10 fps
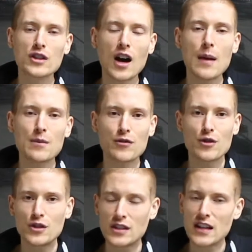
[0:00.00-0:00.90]
times
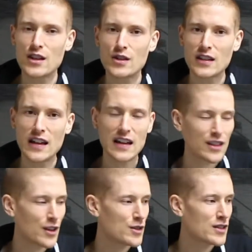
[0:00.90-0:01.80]
through, just to get used to hitting
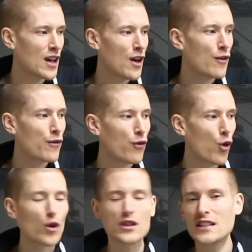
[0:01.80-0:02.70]
those
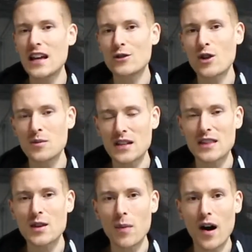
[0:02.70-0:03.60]
4 snare drums
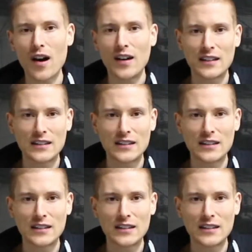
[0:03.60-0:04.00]
in the bar.